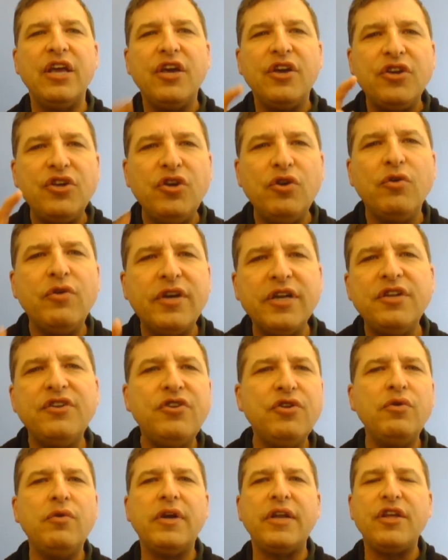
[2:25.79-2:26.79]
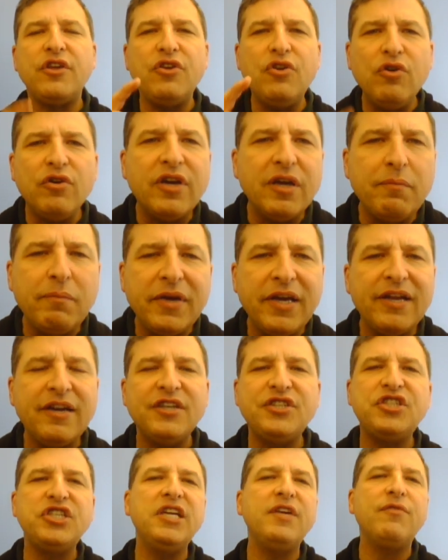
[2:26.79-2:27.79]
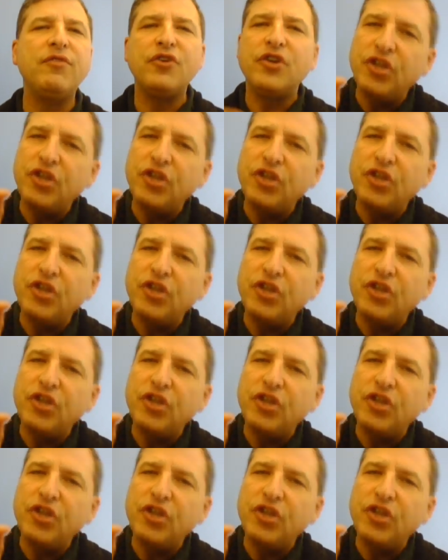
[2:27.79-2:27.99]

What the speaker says: You can do it. You can be an achiever.